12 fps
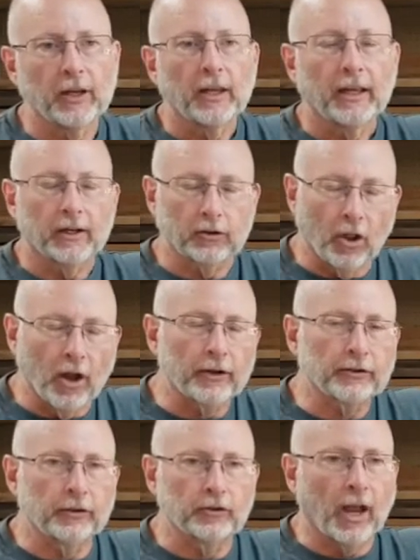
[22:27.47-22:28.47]
As long as
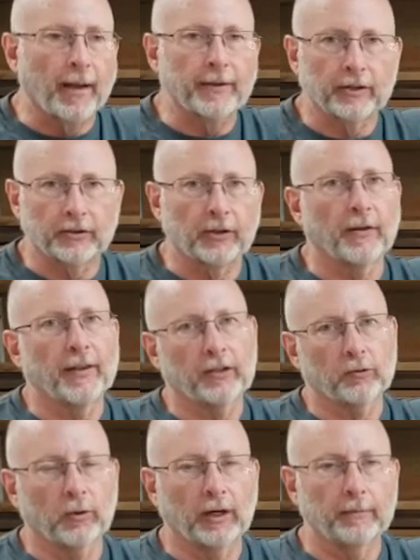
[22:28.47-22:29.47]
the job gets done, that's
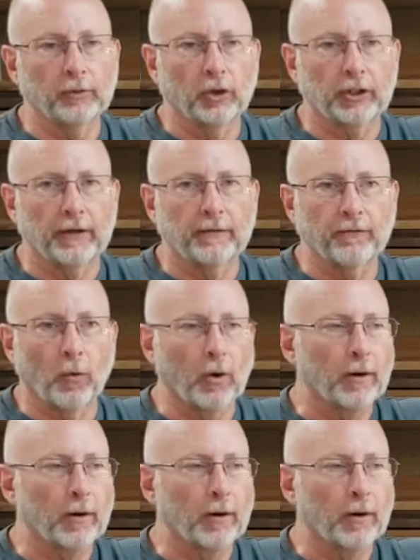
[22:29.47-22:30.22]
what I'm looking for.